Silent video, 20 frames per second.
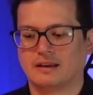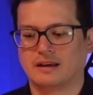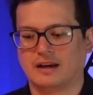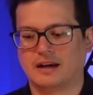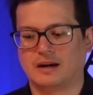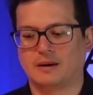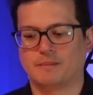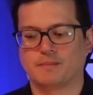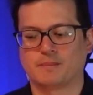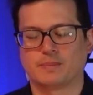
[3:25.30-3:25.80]

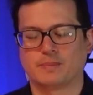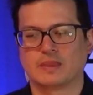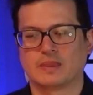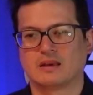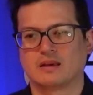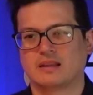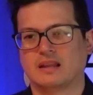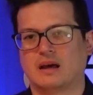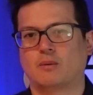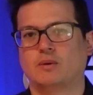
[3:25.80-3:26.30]
Now
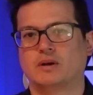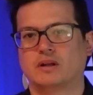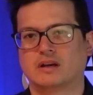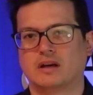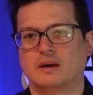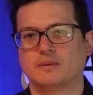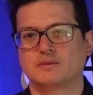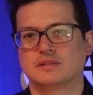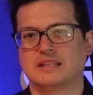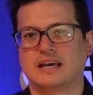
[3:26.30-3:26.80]
when it
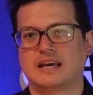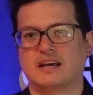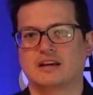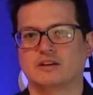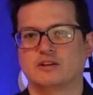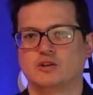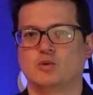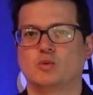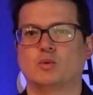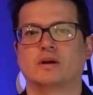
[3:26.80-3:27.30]
comes to
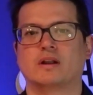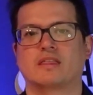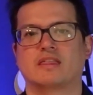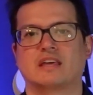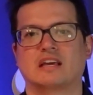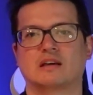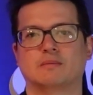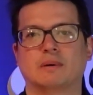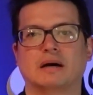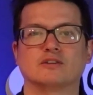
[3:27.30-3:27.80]
that, you want to
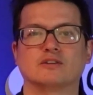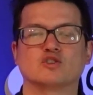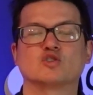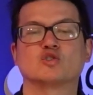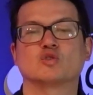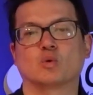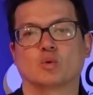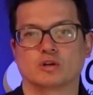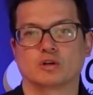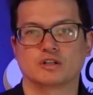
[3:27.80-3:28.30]
think about
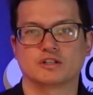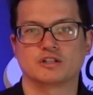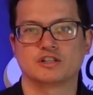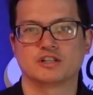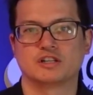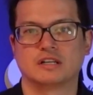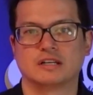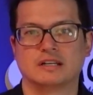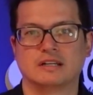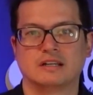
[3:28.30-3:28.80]

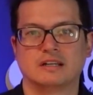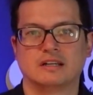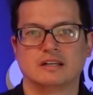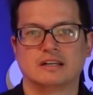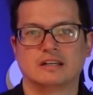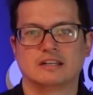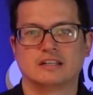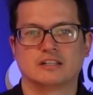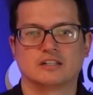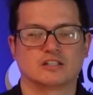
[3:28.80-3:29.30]
storage.
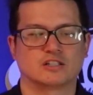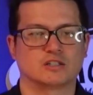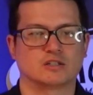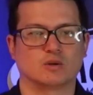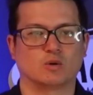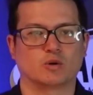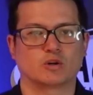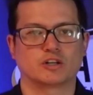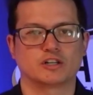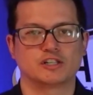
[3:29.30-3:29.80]

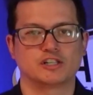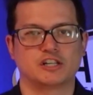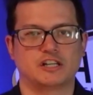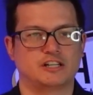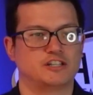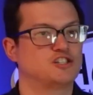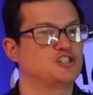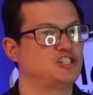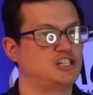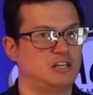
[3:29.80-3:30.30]
Storage
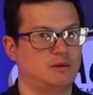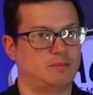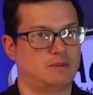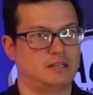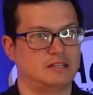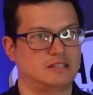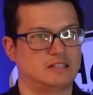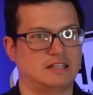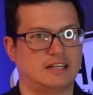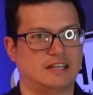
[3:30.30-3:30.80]
is cheap
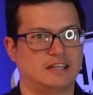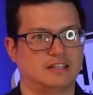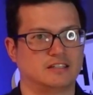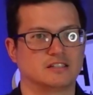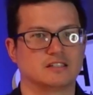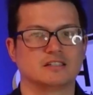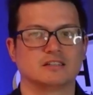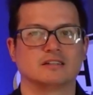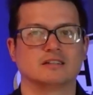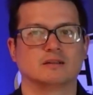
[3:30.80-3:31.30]
these
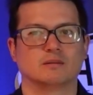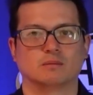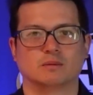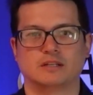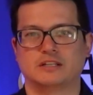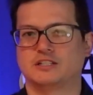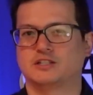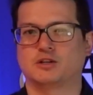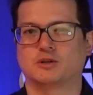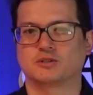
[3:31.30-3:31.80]
days.
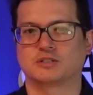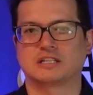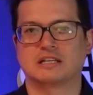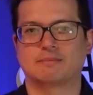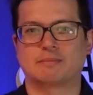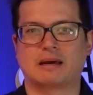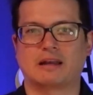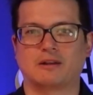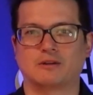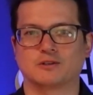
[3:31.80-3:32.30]
Please don't
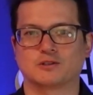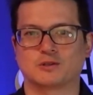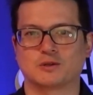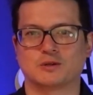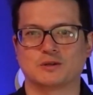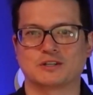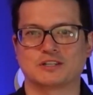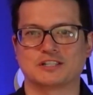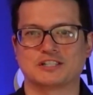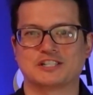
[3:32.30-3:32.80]
skip out on
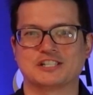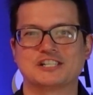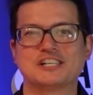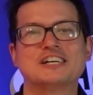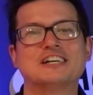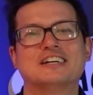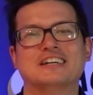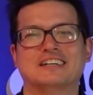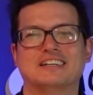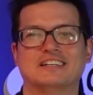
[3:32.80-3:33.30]
storage.
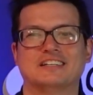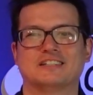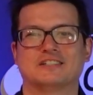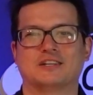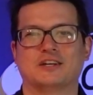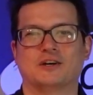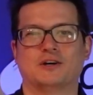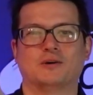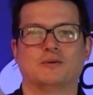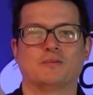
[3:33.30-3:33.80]

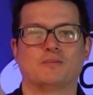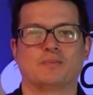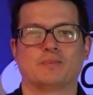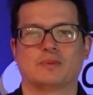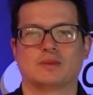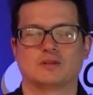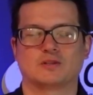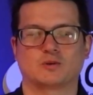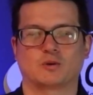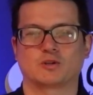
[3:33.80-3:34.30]
So
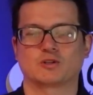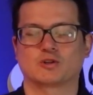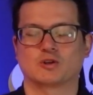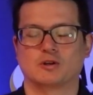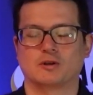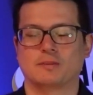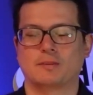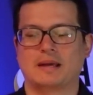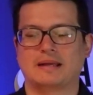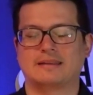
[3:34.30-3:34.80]
storage is
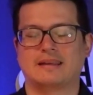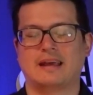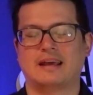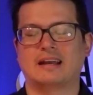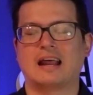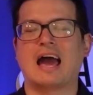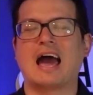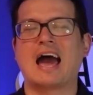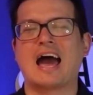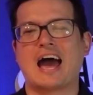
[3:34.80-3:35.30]
going to
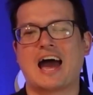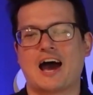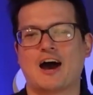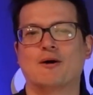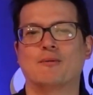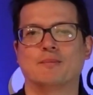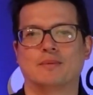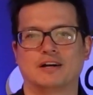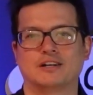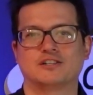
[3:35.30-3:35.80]
maintain
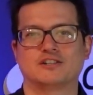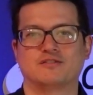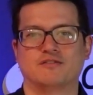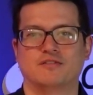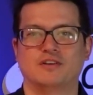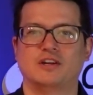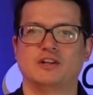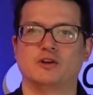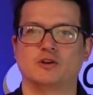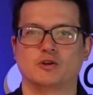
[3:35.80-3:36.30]
how much
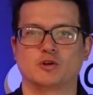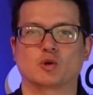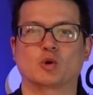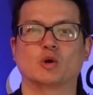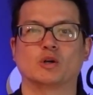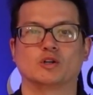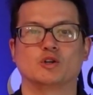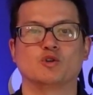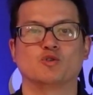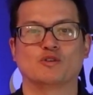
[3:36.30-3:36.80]
video you're
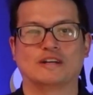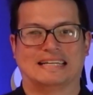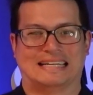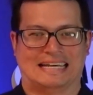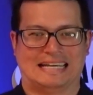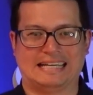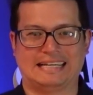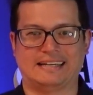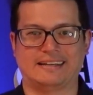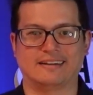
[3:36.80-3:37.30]
going to
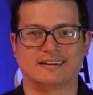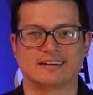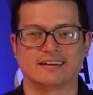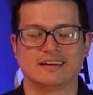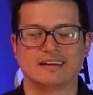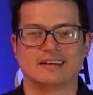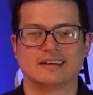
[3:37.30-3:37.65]
retain.